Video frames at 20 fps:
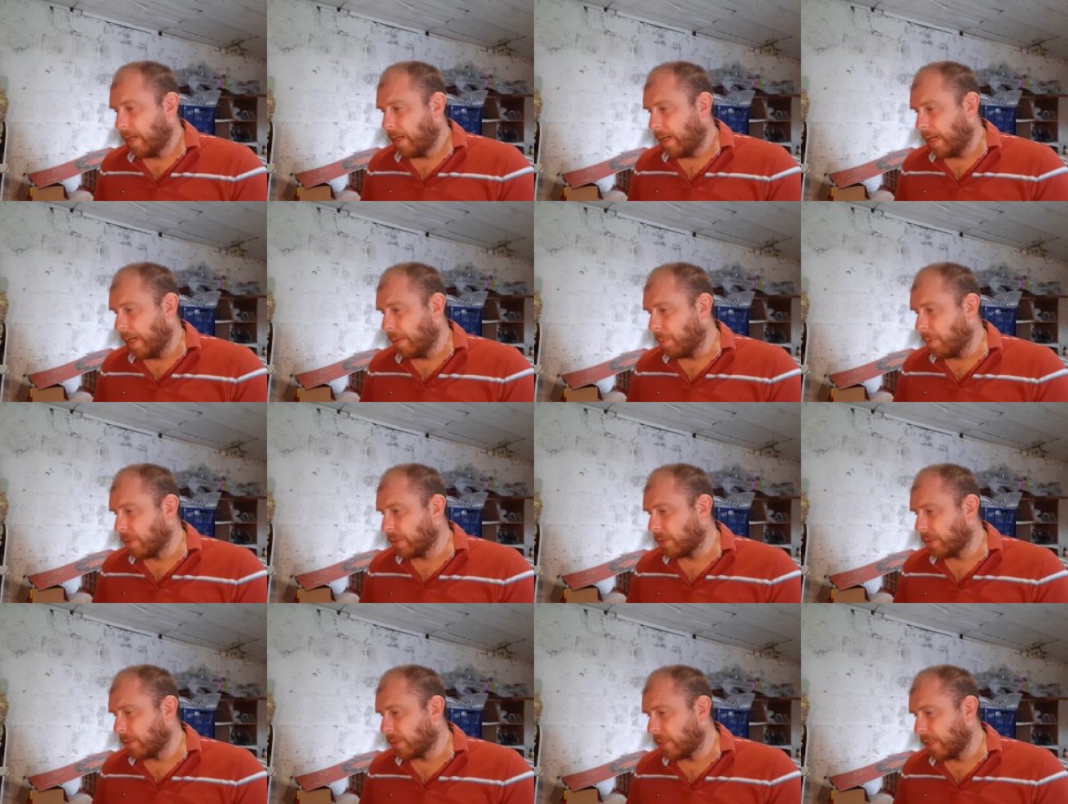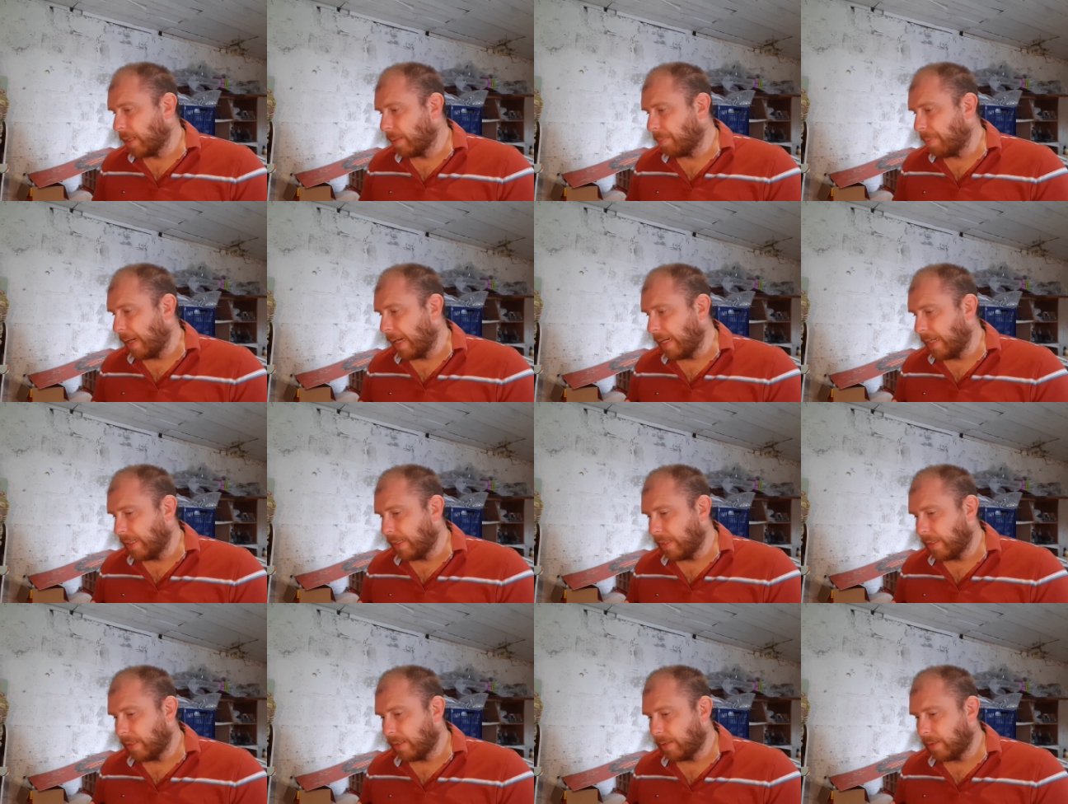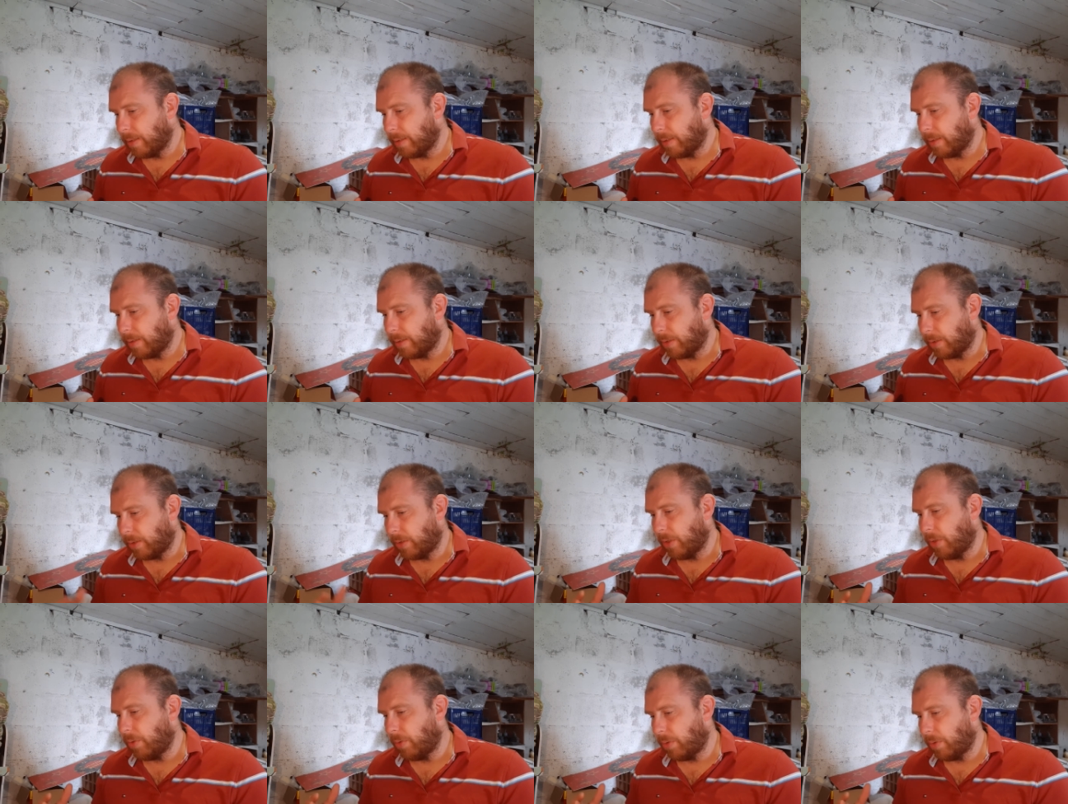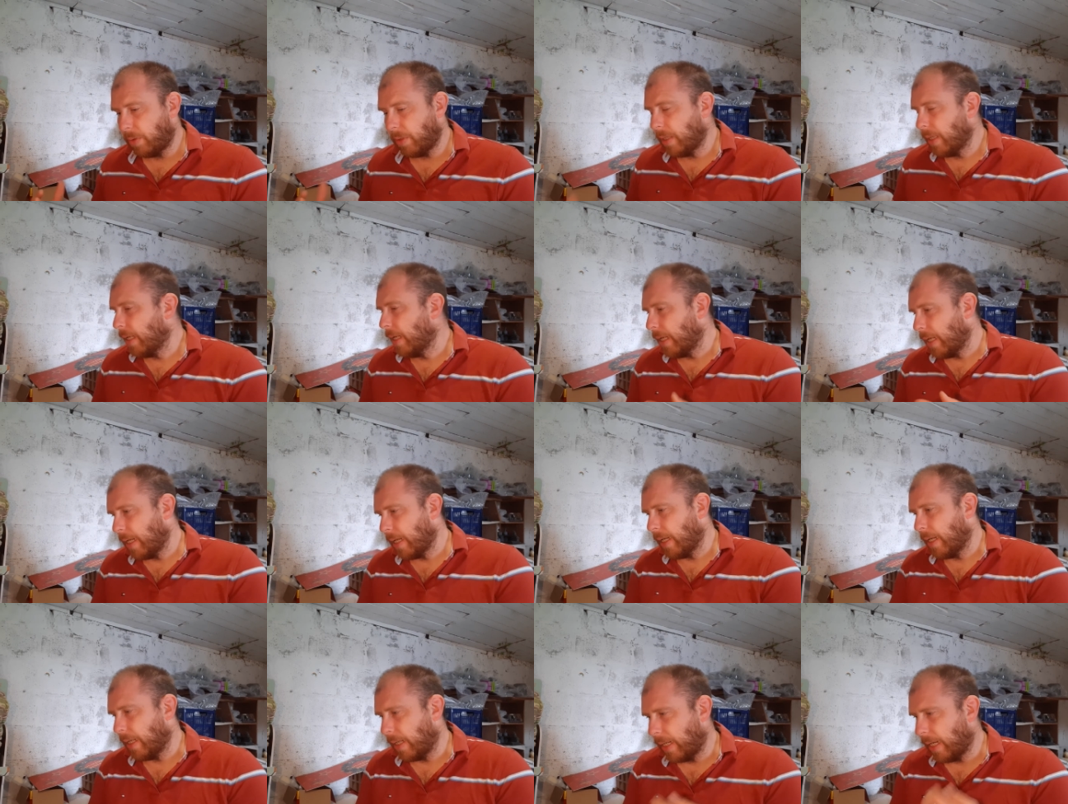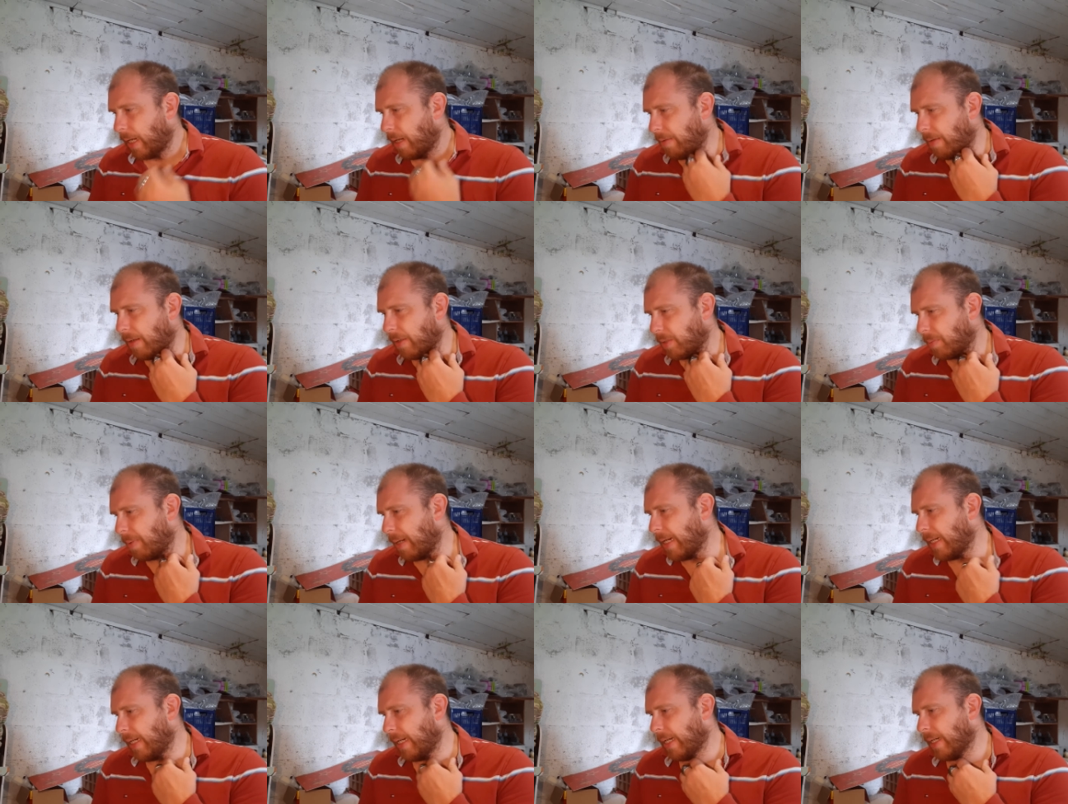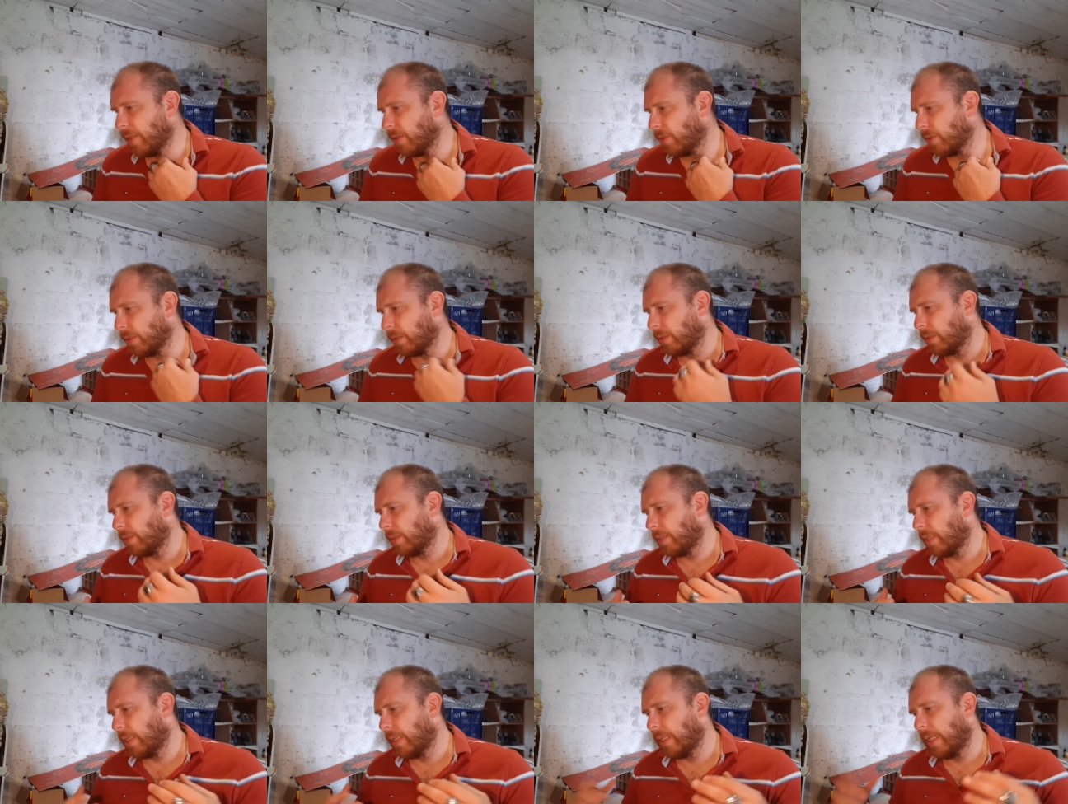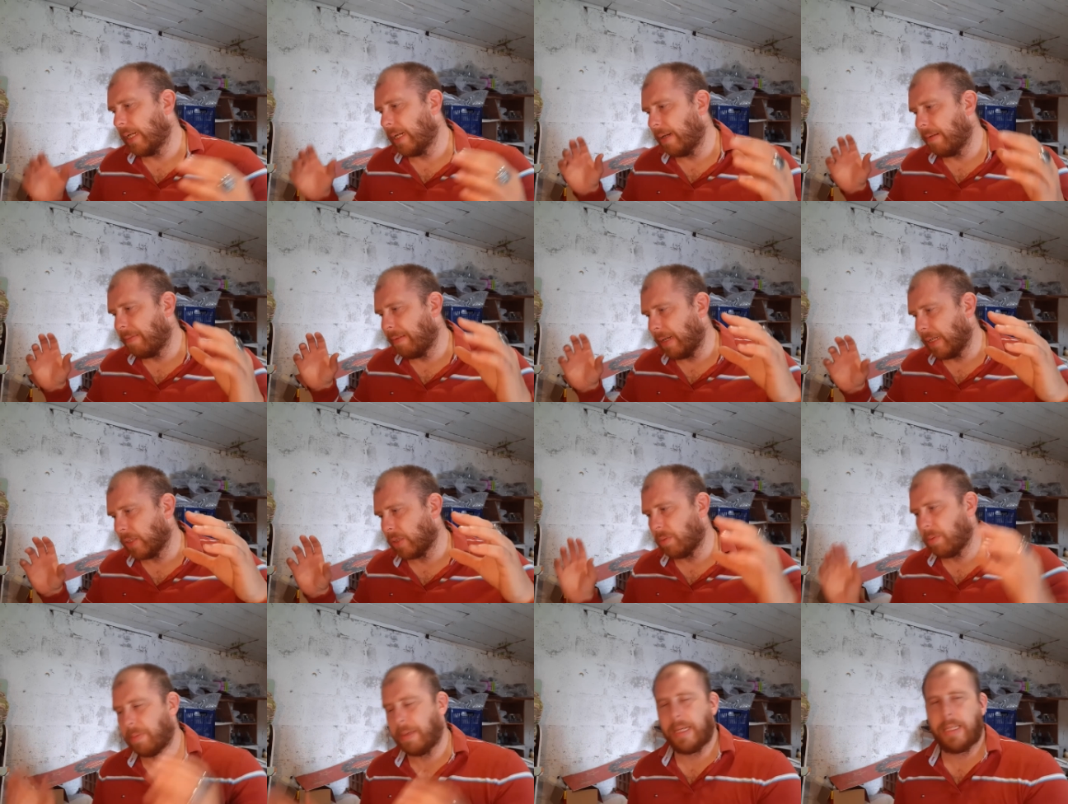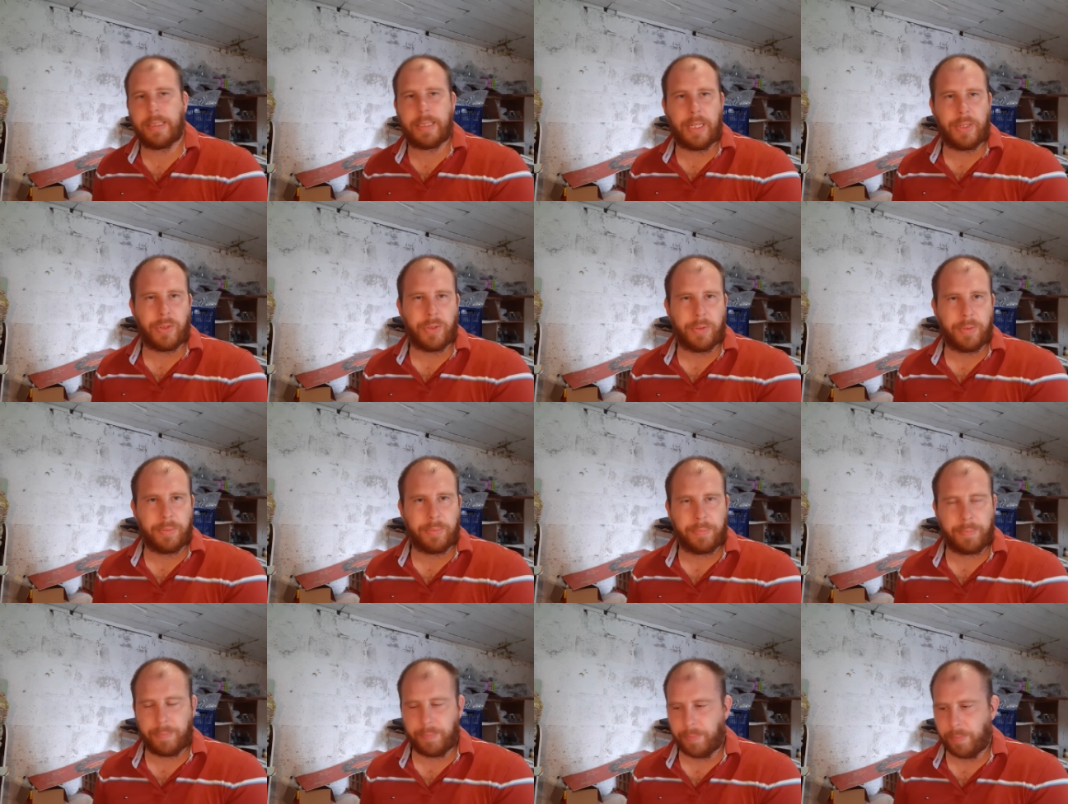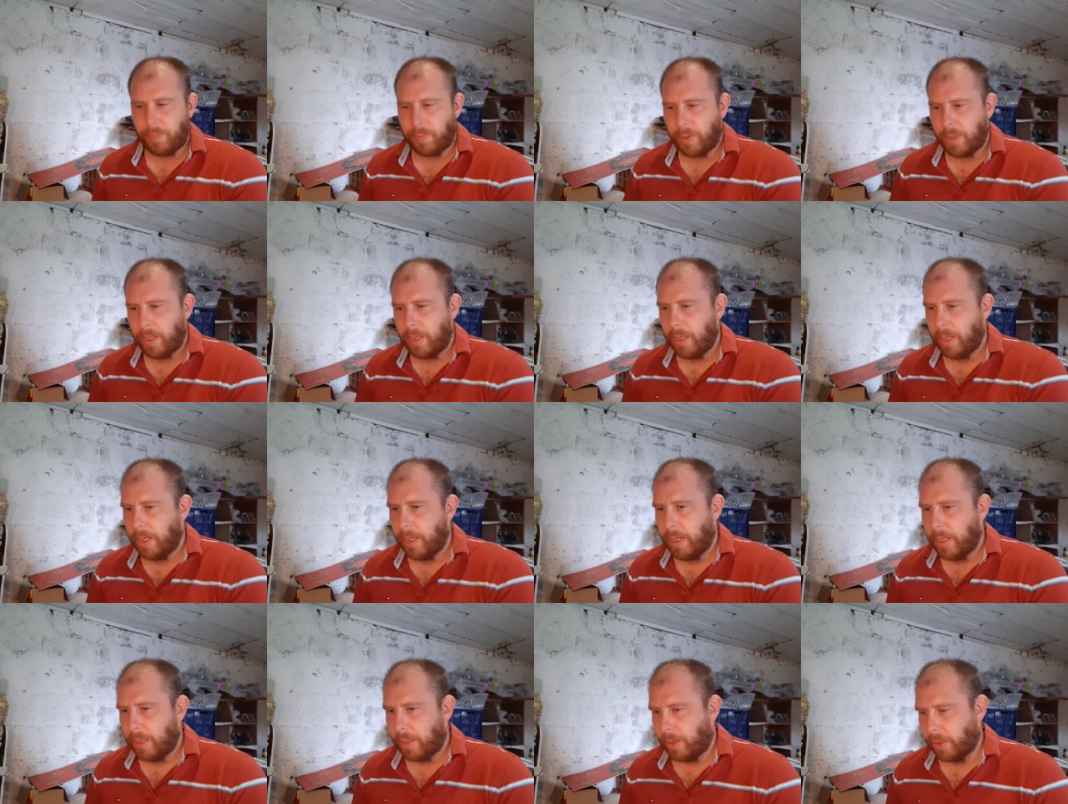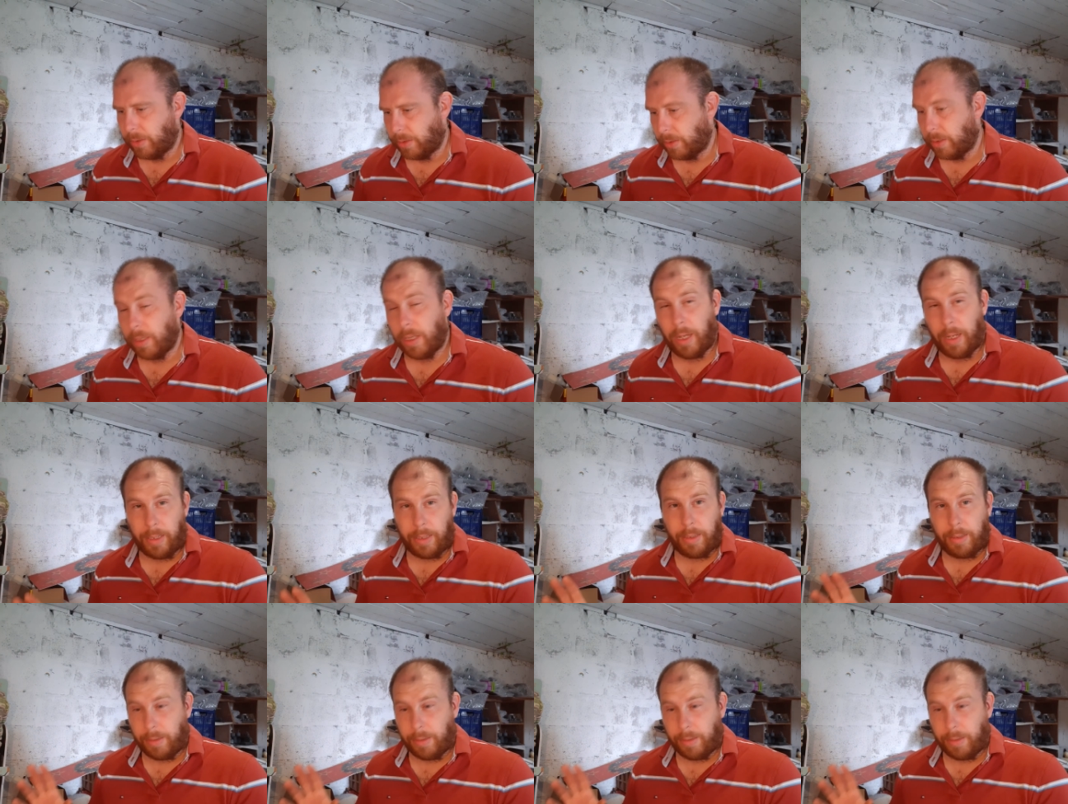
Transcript: I was just going to just do a couple of hours of painting and just clear everything that's on my painting station. Because, like,